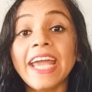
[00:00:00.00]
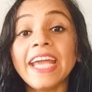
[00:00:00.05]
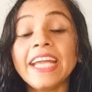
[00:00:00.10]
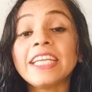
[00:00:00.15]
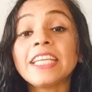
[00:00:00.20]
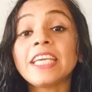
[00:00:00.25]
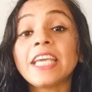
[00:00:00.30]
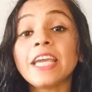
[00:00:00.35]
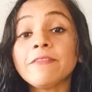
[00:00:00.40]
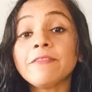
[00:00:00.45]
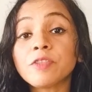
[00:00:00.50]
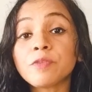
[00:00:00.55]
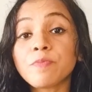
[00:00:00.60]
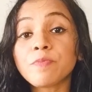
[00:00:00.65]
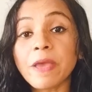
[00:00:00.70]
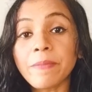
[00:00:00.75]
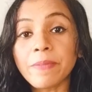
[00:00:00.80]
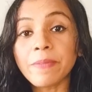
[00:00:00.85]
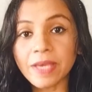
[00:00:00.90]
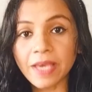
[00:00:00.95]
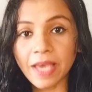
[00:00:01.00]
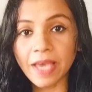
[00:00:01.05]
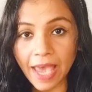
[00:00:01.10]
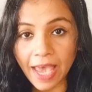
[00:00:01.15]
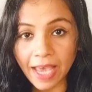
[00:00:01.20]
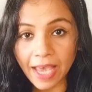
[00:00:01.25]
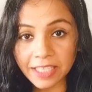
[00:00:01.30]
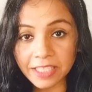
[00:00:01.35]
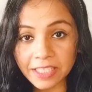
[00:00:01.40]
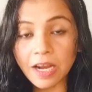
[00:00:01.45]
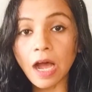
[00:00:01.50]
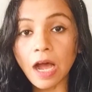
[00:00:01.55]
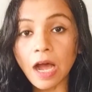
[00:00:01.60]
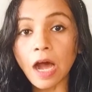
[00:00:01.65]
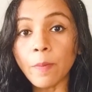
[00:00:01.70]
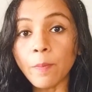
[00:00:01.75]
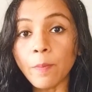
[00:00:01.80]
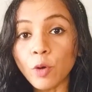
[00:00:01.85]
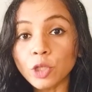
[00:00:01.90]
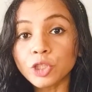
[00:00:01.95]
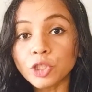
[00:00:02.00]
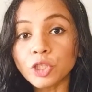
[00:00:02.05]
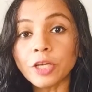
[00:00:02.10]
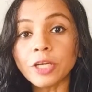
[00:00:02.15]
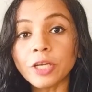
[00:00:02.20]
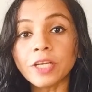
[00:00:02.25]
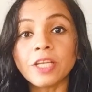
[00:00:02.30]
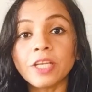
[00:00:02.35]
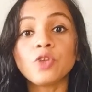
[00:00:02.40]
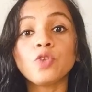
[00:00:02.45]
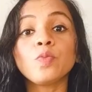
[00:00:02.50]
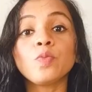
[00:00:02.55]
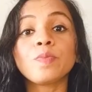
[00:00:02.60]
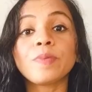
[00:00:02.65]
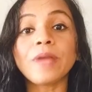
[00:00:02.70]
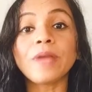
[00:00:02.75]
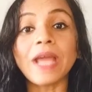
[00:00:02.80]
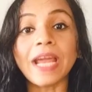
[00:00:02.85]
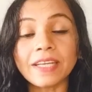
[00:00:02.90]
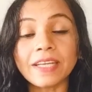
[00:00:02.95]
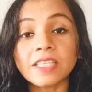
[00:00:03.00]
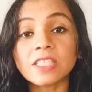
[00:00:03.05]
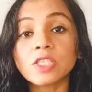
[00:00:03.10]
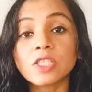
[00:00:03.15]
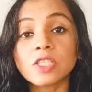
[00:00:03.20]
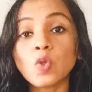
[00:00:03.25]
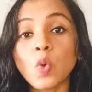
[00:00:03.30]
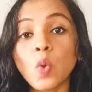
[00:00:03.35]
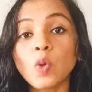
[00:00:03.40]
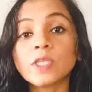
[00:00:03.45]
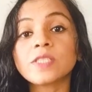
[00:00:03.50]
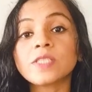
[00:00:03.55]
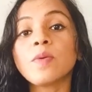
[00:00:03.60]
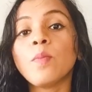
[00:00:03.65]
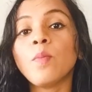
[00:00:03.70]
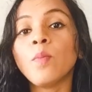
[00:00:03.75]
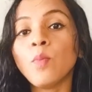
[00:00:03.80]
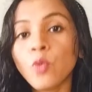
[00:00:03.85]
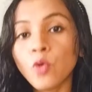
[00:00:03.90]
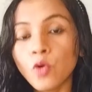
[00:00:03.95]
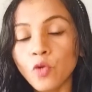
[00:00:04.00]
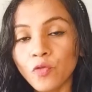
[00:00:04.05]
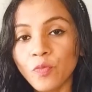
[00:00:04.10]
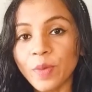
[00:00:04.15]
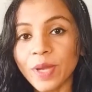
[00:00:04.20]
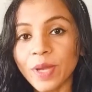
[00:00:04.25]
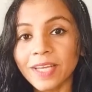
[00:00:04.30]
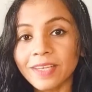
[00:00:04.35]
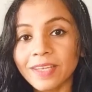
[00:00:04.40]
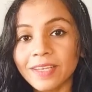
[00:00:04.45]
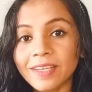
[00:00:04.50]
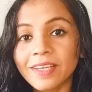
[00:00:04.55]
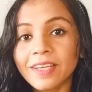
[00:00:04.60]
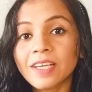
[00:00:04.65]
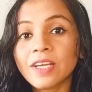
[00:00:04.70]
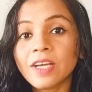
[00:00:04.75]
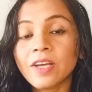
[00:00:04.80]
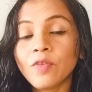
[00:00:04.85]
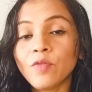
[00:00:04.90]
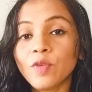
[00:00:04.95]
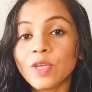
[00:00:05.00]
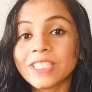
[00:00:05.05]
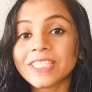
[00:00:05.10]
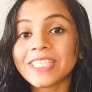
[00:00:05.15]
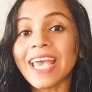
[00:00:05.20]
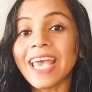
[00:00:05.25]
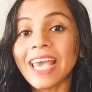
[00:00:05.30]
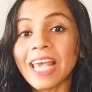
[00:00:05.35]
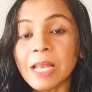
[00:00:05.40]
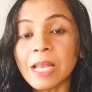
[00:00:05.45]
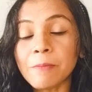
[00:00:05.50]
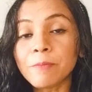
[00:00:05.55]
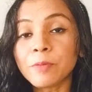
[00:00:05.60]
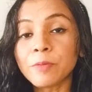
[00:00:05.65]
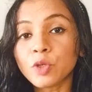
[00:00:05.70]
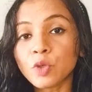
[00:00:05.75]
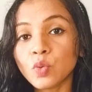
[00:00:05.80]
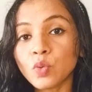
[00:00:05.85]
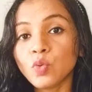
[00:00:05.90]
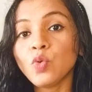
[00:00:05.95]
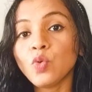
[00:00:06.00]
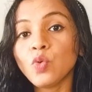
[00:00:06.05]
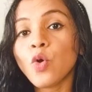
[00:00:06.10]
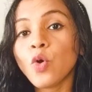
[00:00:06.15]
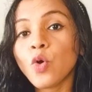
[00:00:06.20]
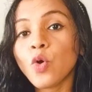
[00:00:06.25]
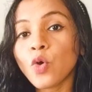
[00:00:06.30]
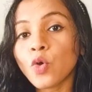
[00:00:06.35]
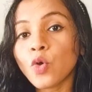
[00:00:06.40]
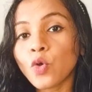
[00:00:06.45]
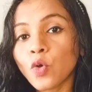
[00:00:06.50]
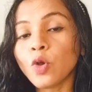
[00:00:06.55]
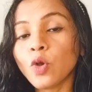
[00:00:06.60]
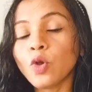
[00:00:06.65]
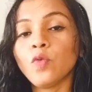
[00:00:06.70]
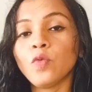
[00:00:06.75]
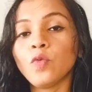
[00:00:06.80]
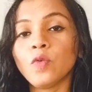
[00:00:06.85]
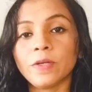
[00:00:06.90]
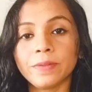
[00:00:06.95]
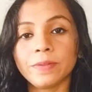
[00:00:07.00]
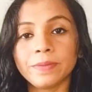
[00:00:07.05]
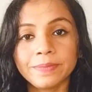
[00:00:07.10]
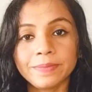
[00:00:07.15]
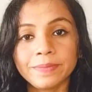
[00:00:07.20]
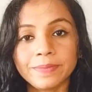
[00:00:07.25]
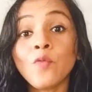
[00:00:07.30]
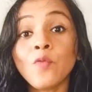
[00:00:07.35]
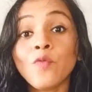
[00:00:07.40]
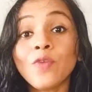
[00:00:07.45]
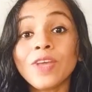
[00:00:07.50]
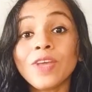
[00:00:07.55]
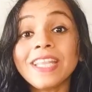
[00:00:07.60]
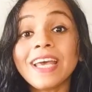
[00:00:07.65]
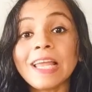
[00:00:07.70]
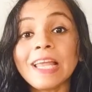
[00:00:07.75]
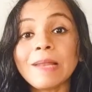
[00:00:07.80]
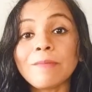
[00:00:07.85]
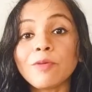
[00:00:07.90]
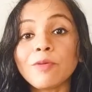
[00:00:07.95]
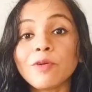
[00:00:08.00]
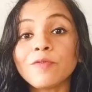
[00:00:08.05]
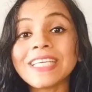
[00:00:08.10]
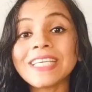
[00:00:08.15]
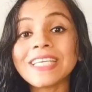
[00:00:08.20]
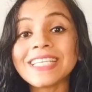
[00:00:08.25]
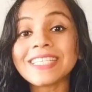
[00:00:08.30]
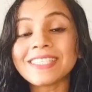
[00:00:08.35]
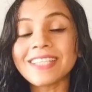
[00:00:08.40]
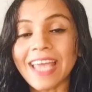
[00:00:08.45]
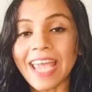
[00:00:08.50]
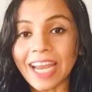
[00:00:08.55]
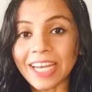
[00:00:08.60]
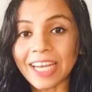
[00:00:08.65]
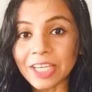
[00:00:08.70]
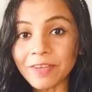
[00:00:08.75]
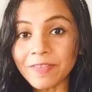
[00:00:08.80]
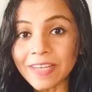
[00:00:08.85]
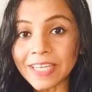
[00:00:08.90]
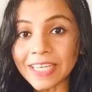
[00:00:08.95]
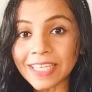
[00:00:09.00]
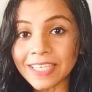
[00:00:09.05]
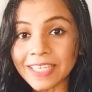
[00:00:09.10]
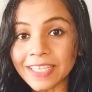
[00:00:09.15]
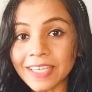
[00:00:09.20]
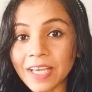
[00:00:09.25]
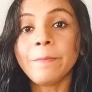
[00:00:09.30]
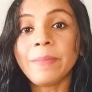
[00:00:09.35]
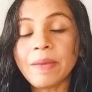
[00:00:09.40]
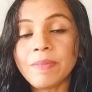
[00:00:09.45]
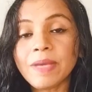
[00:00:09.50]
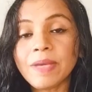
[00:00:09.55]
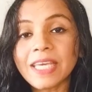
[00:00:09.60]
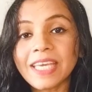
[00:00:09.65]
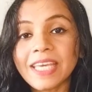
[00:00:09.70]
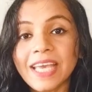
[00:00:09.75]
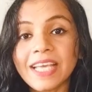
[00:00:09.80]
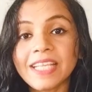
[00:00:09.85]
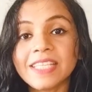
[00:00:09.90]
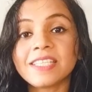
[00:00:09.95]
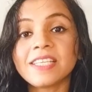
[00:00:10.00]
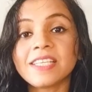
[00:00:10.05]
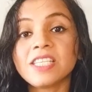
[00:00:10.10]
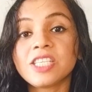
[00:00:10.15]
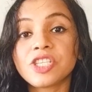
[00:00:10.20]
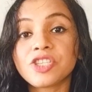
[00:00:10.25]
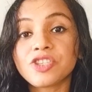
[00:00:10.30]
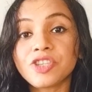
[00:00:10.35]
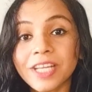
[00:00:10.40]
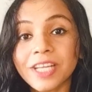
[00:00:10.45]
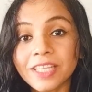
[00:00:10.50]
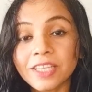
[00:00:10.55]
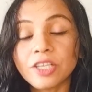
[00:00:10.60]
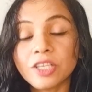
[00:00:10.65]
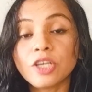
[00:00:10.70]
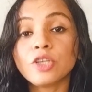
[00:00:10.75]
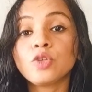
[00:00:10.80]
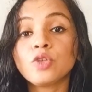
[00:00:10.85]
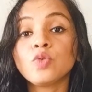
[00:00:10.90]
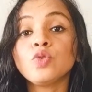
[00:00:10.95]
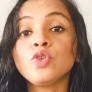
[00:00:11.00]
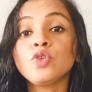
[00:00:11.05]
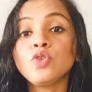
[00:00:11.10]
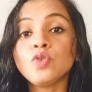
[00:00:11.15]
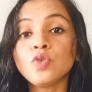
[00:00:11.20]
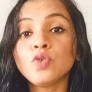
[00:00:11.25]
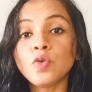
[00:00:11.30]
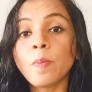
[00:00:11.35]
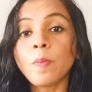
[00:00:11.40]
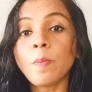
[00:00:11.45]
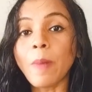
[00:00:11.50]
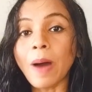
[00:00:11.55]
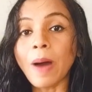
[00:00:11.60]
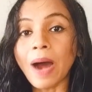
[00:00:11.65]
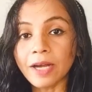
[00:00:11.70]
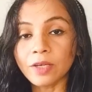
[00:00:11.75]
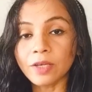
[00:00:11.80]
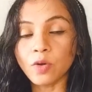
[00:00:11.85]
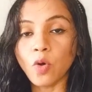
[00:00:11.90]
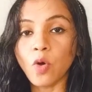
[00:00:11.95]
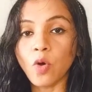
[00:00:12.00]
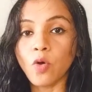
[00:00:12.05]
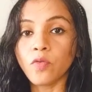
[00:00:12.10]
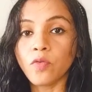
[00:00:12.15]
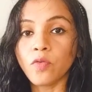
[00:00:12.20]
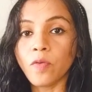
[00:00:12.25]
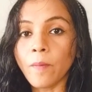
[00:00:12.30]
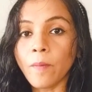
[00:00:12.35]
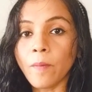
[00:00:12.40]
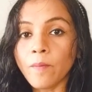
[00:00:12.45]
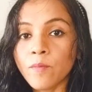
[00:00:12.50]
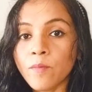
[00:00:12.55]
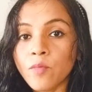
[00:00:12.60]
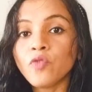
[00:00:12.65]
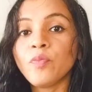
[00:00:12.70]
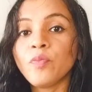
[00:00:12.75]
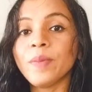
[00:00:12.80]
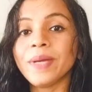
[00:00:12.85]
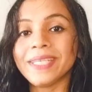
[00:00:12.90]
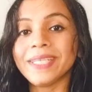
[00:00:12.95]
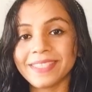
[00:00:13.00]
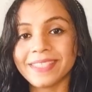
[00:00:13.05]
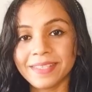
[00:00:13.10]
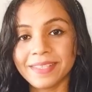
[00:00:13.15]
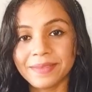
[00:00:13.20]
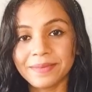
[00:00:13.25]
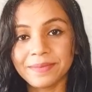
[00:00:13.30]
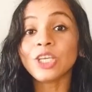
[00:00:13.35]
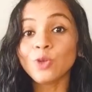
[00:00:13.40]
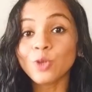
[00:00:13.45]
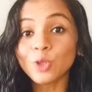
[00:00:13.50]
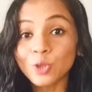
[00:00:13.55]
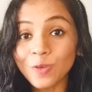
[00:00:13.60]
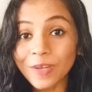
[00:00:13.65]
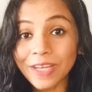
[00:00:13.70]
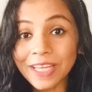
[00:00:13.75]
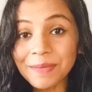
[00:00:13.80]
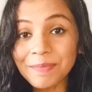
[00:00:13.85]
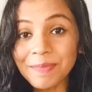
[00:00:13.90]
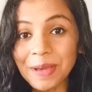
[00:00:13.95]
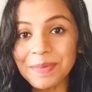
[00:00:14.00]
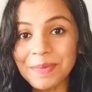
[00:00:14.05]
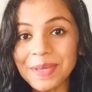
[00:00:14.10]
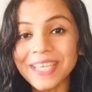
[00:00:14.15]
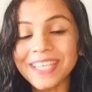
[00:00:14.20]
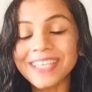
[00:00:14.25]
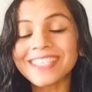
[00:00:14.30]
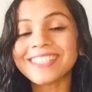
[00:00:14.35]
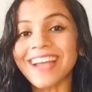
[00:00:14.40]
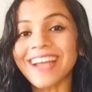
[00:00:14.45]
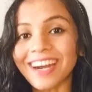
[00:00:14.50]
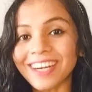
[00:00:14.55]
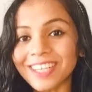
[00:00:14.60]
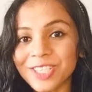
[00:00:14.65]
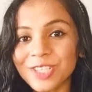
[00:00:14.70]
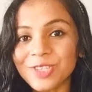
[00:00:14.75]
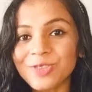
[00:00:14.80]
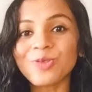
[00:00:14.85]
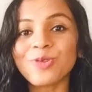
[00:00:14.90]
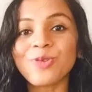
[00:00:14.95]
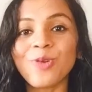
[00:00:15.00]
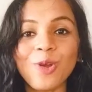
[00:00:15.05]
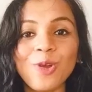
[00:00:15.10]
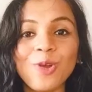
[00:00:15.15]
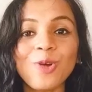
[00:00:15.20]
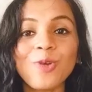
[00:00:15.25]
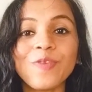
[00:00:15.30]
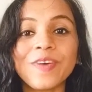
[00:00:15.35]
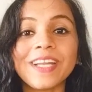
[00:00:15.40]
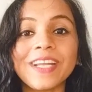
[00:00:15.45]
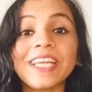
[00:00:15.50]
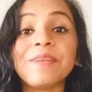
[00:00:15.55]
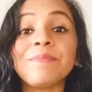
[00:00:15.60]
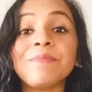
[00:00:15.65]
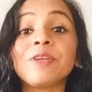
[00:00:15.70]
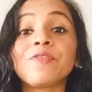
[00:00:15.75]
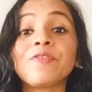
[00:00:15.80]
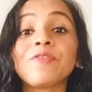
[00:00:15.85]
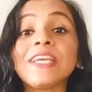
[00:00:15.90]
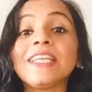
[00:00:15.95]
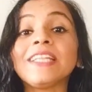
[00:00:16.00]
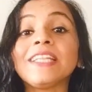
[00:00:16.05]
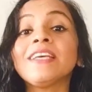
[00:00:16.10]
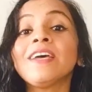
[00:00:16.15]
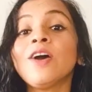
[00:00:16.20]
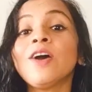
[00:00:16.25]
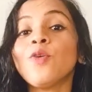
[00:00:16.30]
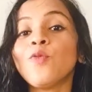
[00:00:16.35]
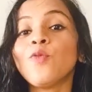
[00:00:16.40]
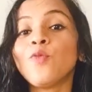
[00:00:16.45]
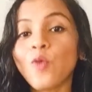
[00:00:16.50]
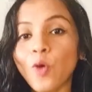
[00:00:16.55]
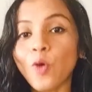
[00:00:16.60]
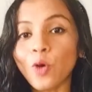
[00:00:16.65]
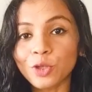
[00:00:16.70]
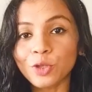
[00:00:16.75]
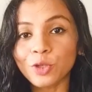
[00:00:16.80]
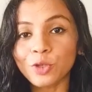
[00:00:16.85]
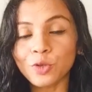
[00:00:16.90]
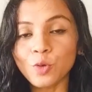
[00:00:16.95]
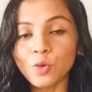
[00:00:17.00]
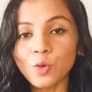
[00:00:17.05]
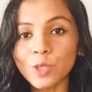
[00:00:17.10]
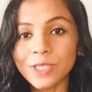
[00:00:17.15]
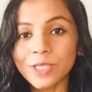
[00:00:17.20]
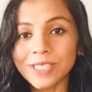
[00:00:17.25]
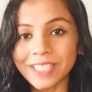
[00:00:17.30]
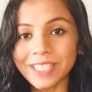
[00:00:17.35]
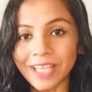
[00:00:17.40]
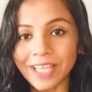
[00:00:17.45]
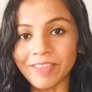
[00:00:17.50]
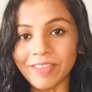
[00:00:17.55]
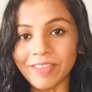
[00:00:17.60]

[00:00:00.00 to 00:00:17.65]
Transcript: It gives baby extra opportunity to practice those movements which help to roll over. With the help of these activities, baby gains strength to do part of movements. Usually baby starts to roll over in between 4 to 7